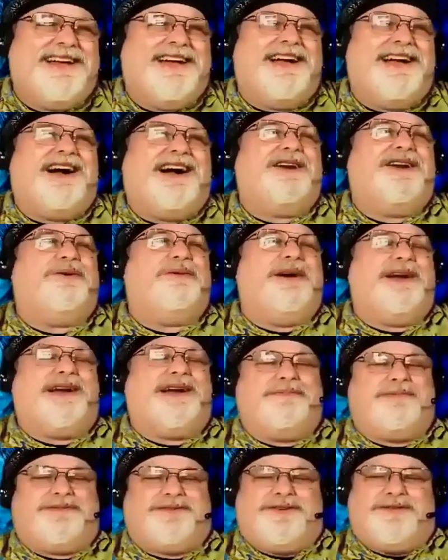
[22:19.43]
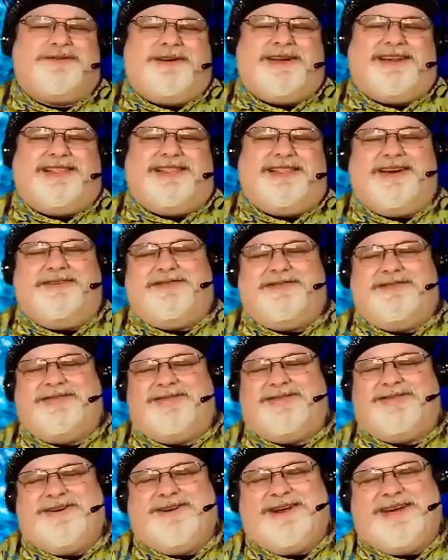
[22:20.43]
I don't wake up until about
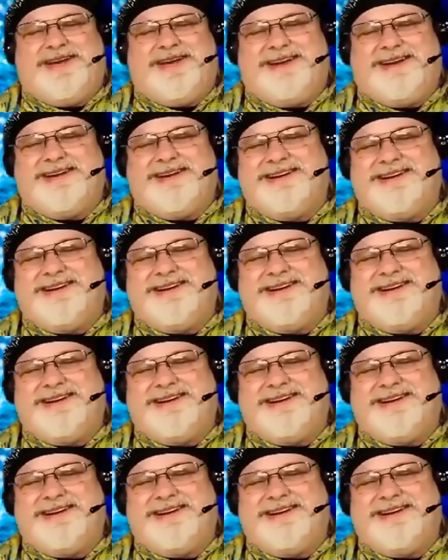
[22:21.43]
11:30